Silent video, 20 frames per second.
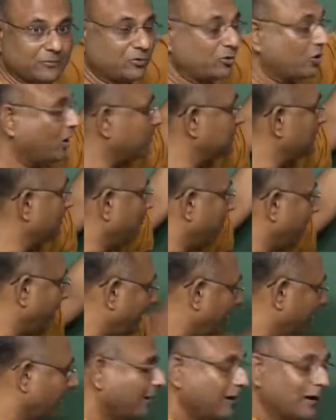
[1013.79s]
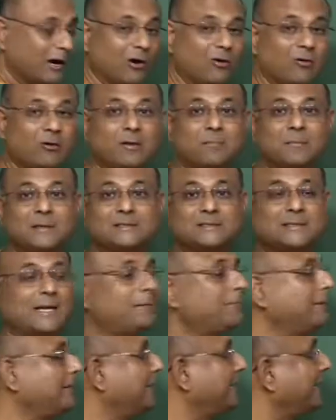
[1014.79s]
You drop the ball, however much
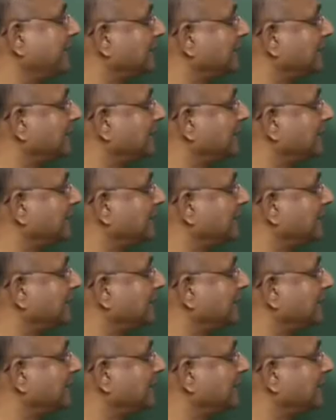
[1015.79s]
time it